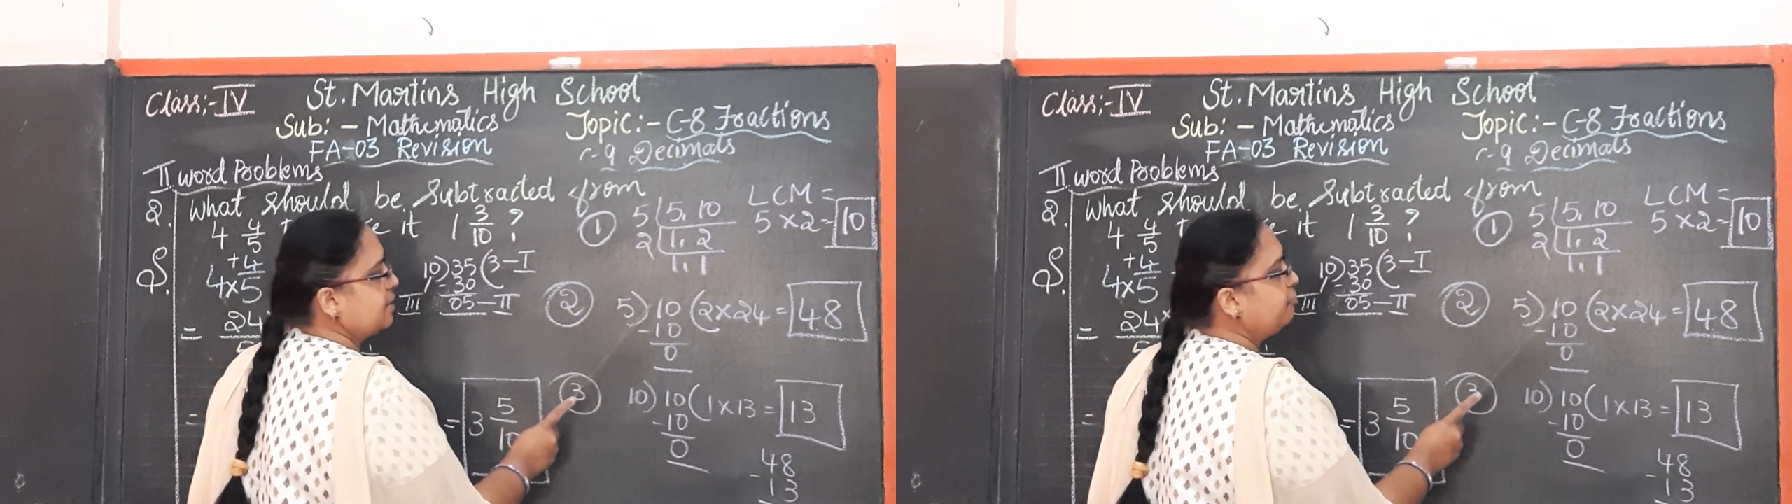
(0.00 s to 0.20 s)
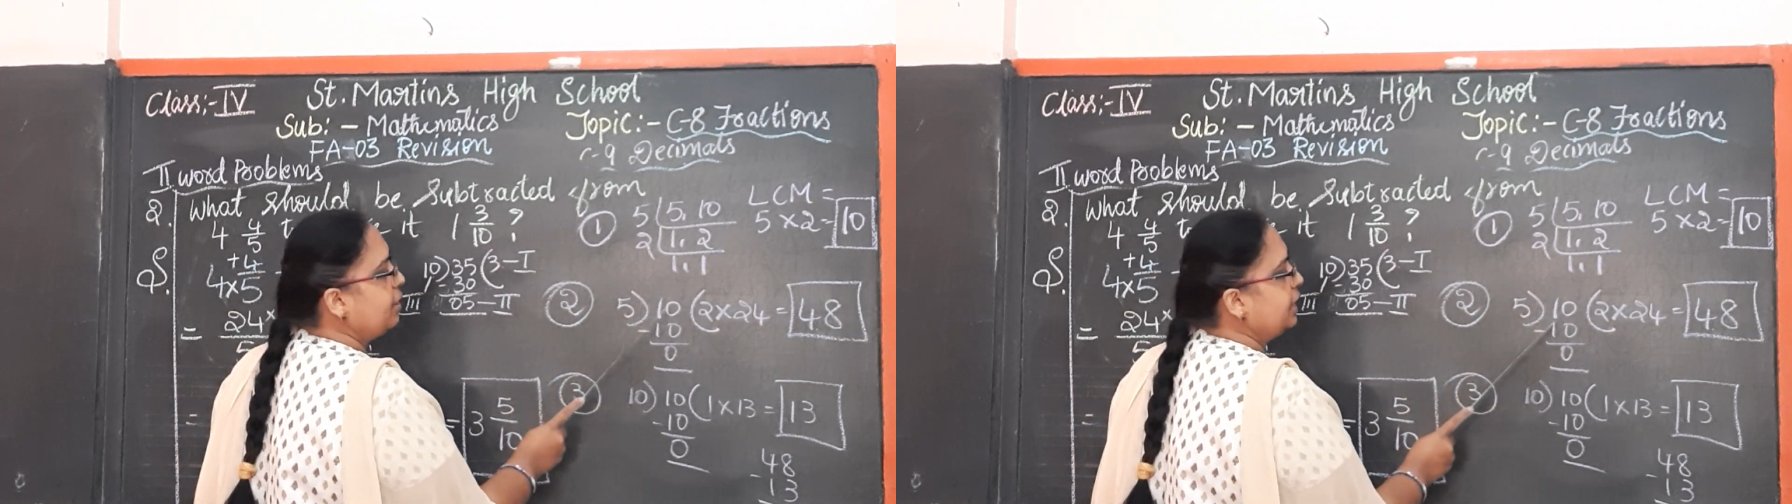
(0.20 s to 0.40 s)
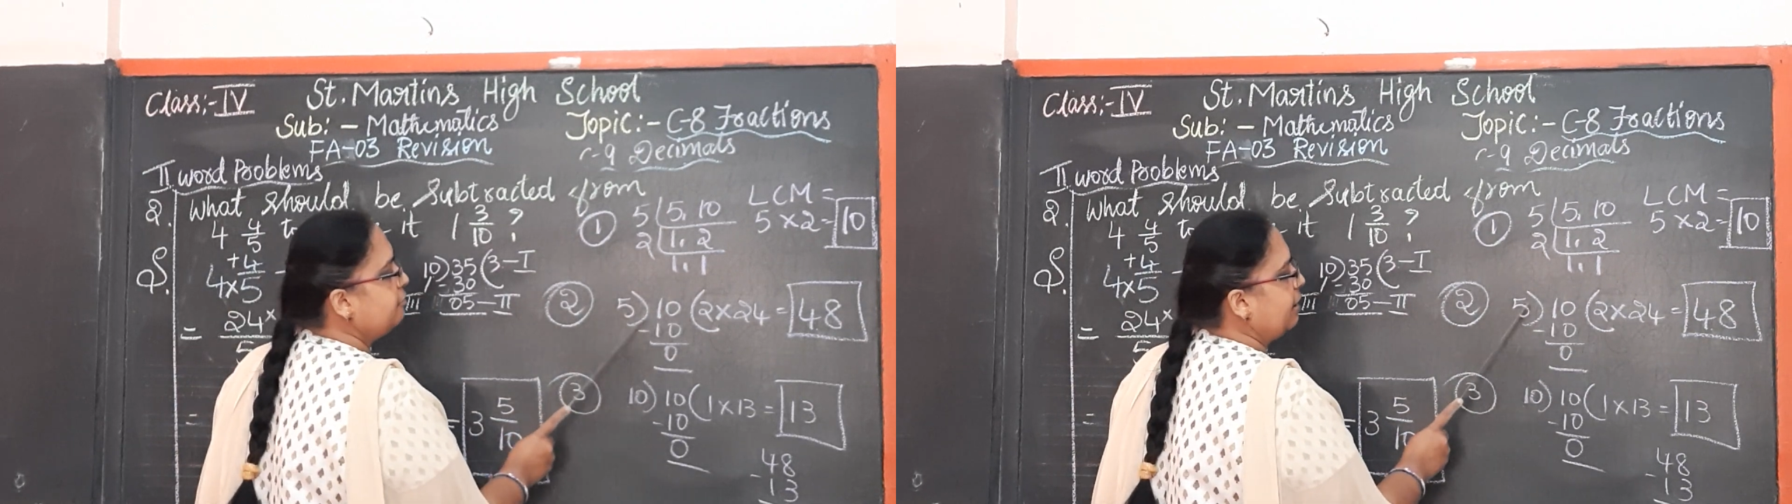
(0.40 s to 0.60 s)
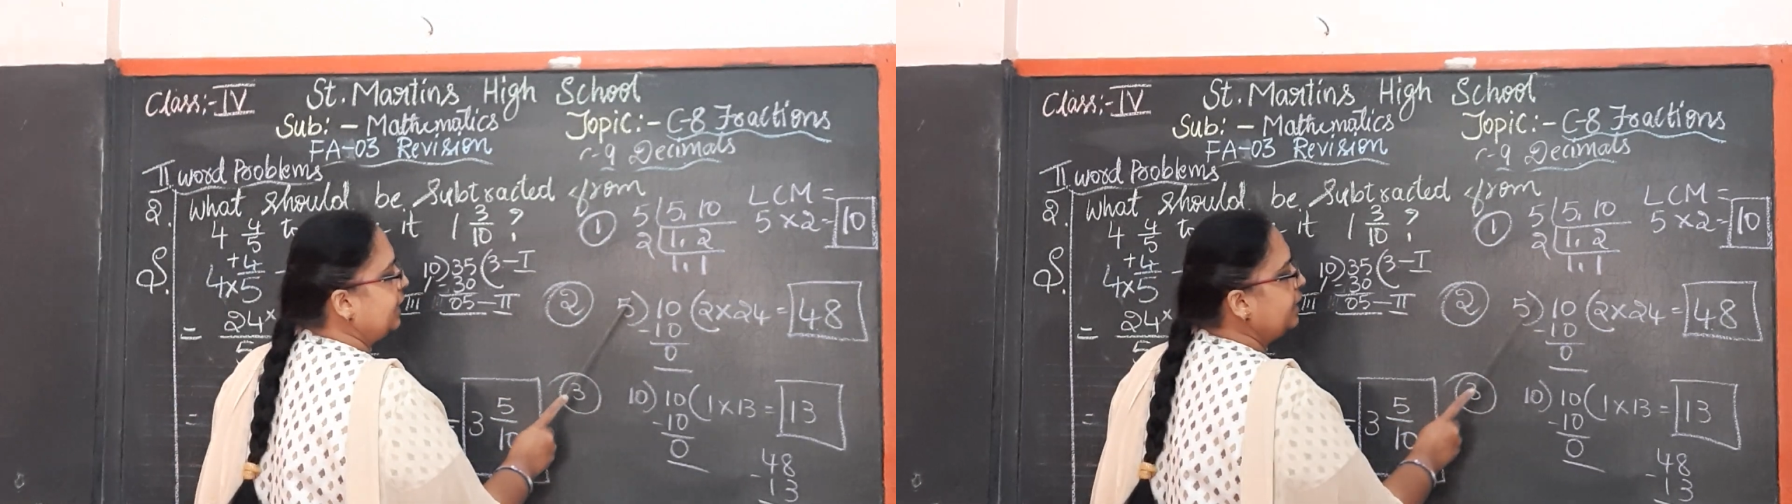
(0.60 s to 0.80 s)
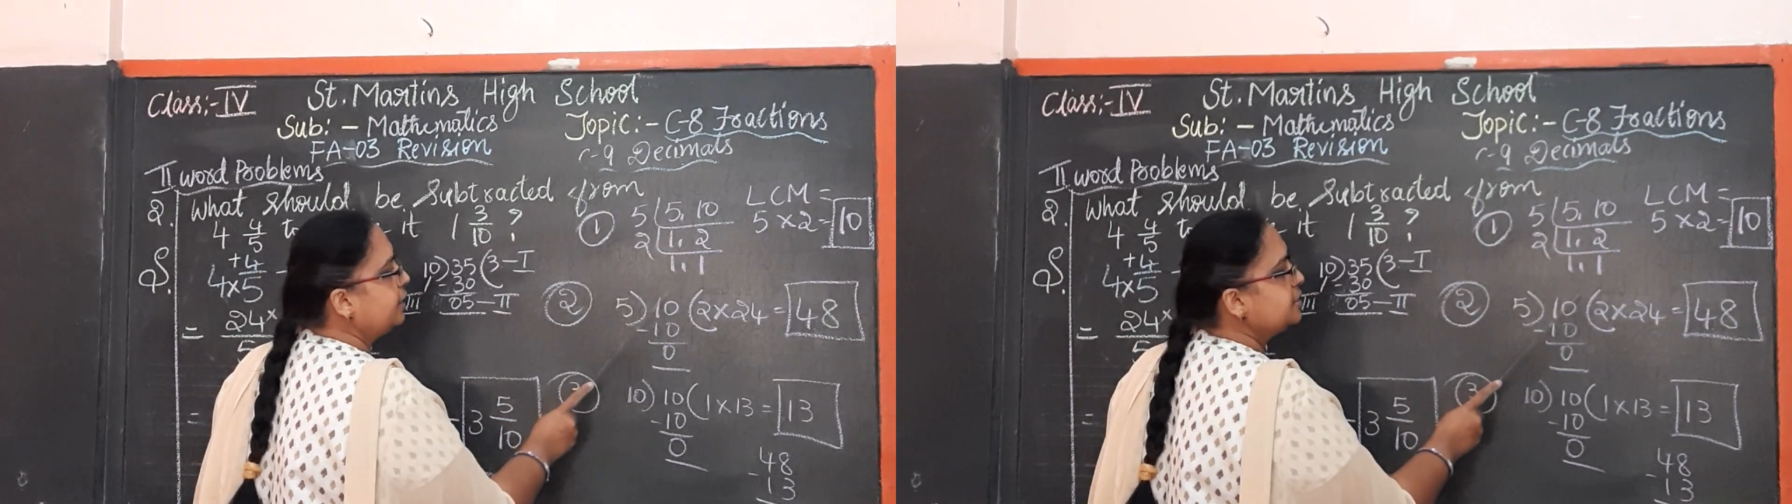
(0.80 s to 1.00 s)
step, we are
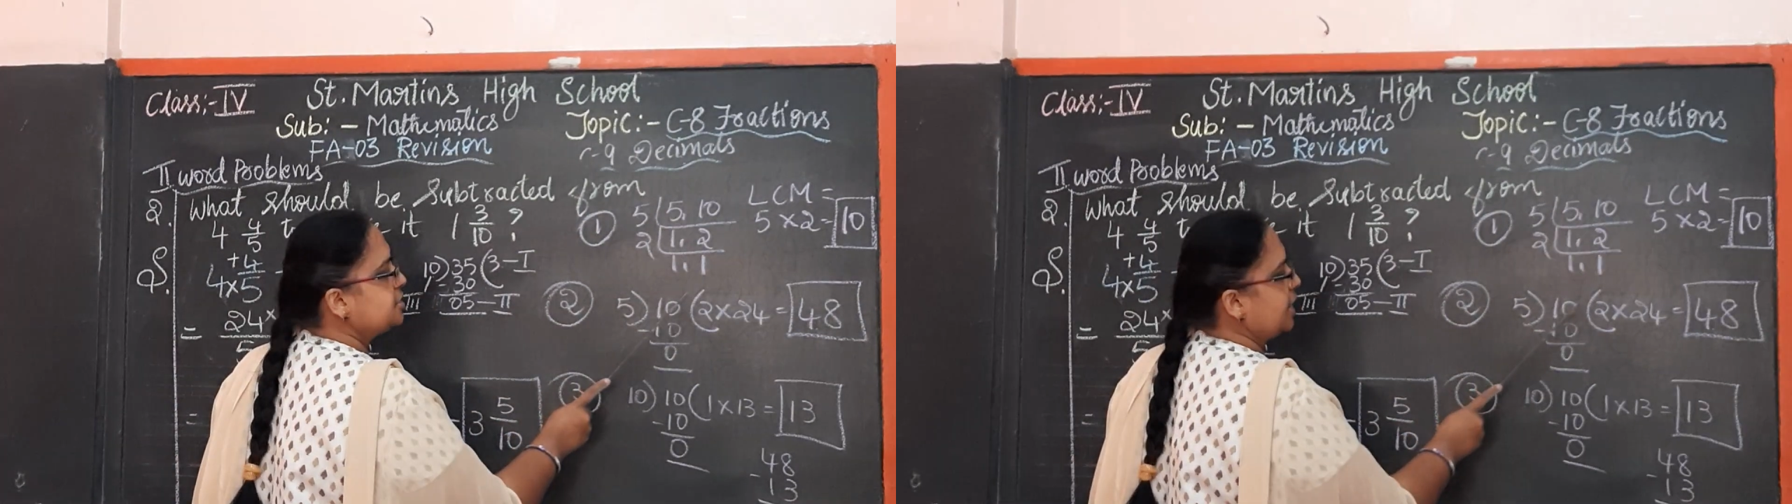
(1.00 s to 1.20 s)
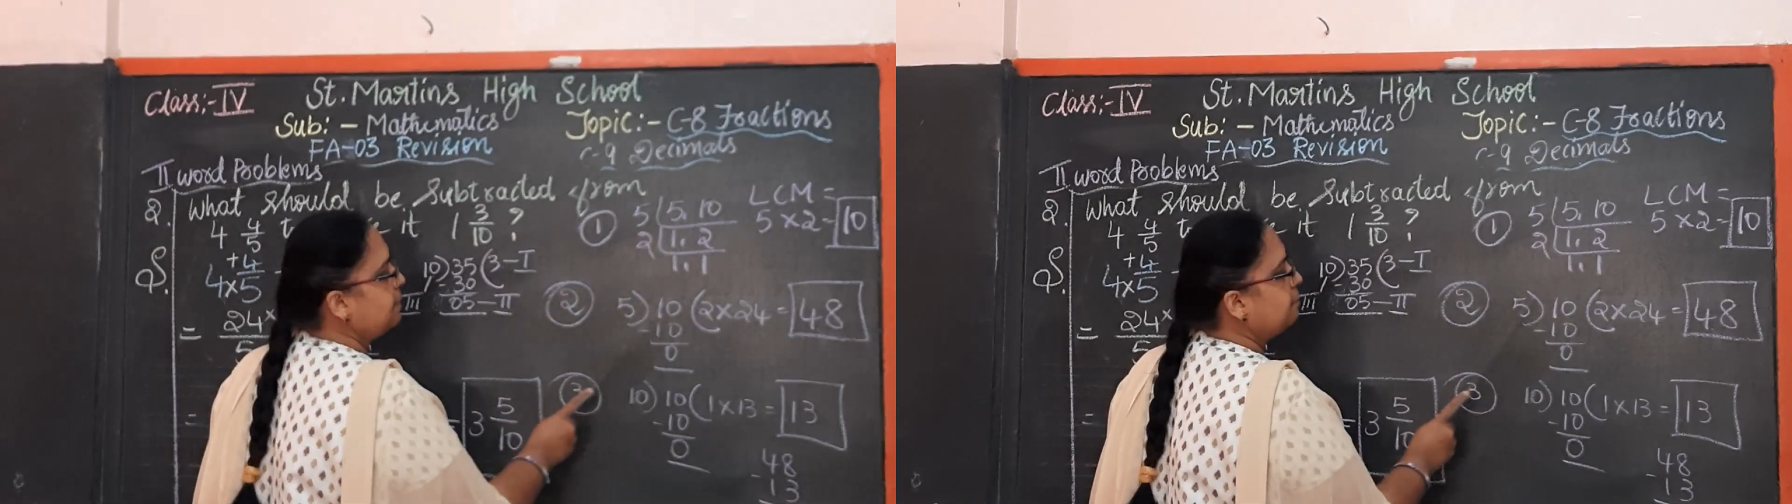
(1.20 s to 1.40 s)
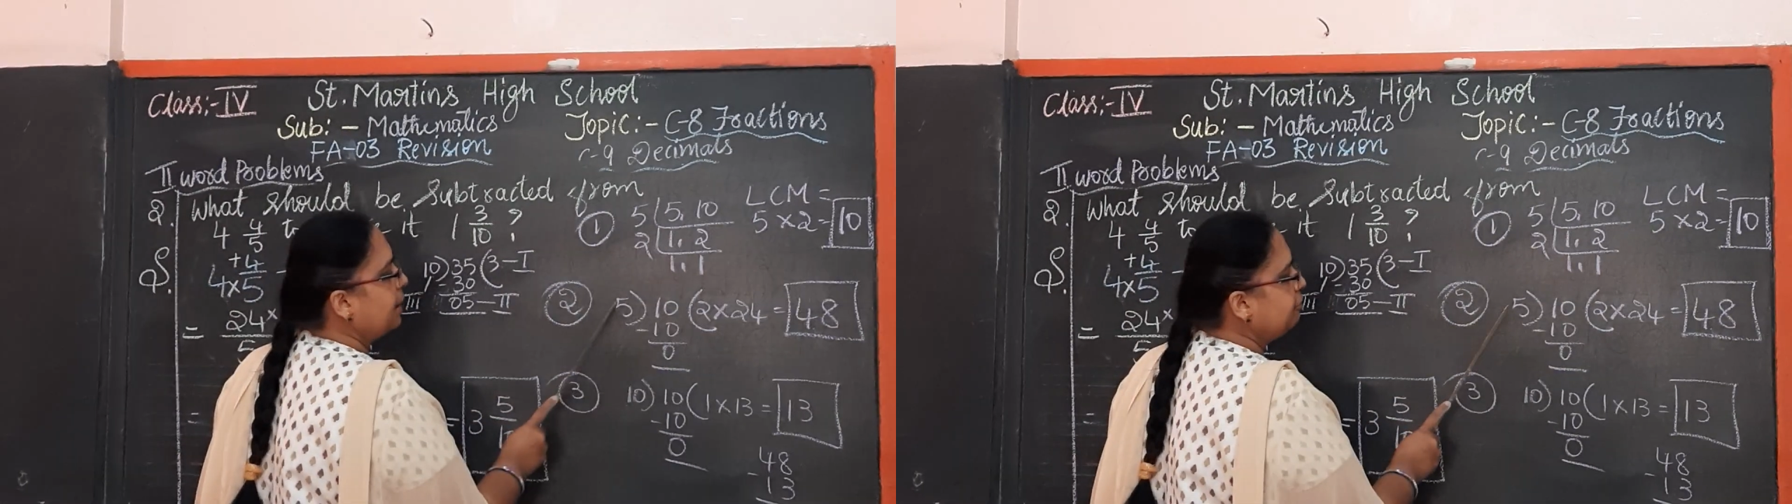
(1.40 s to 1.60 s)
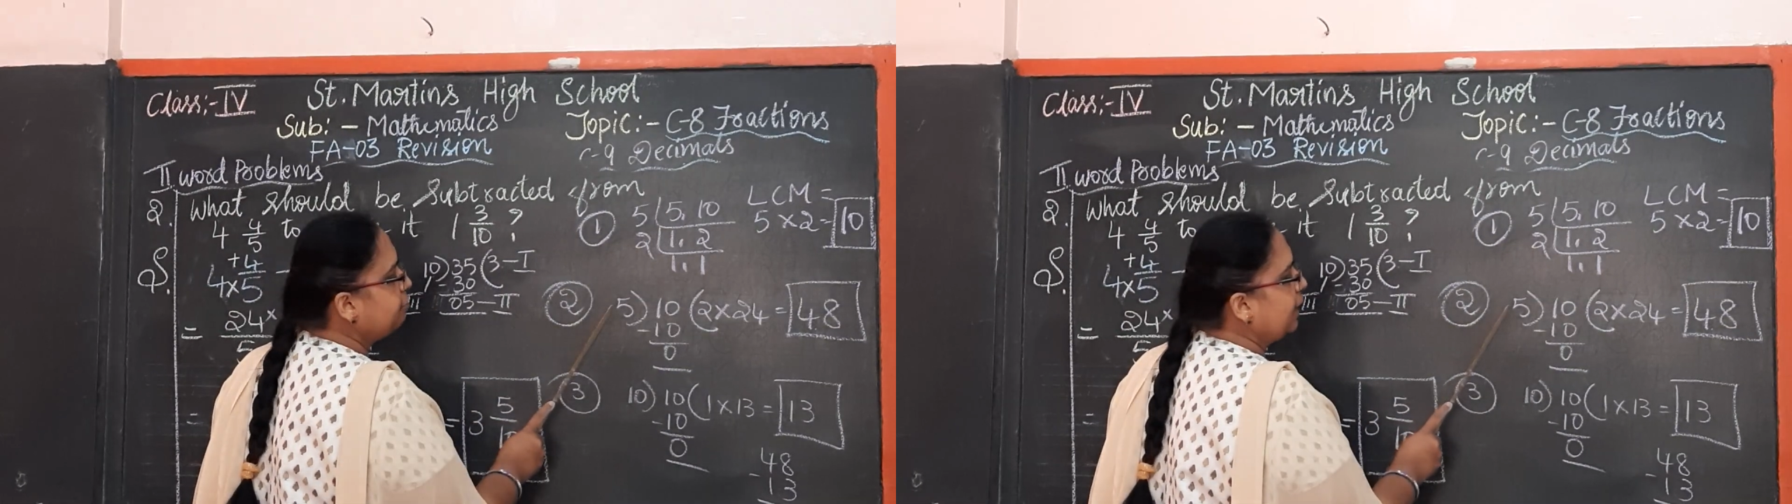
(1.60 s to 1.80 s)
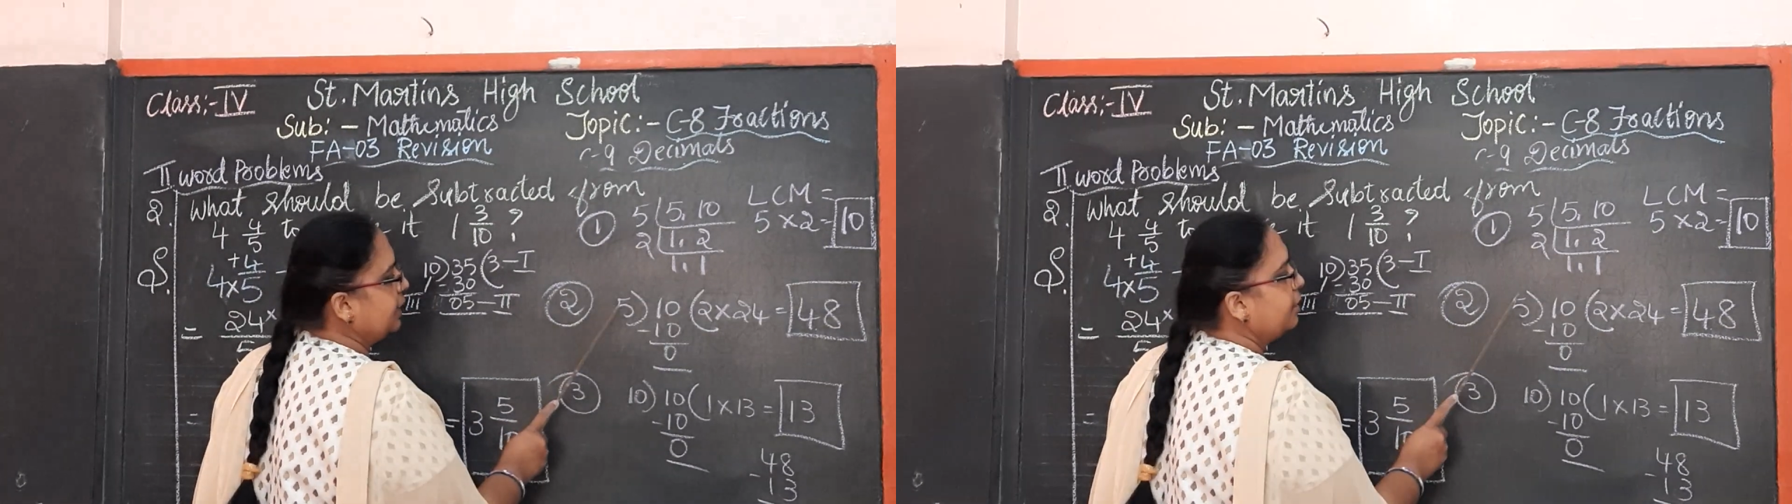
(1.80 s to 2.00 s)
dividing 10 by
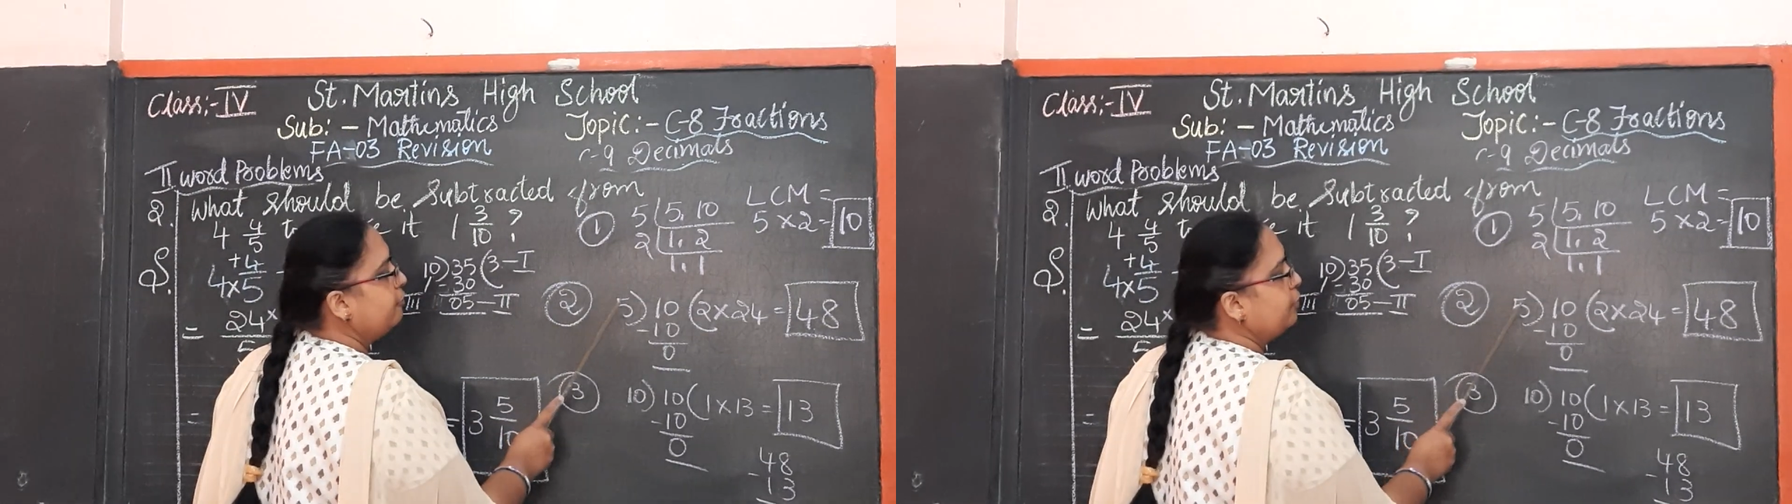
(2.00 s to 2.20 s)
5.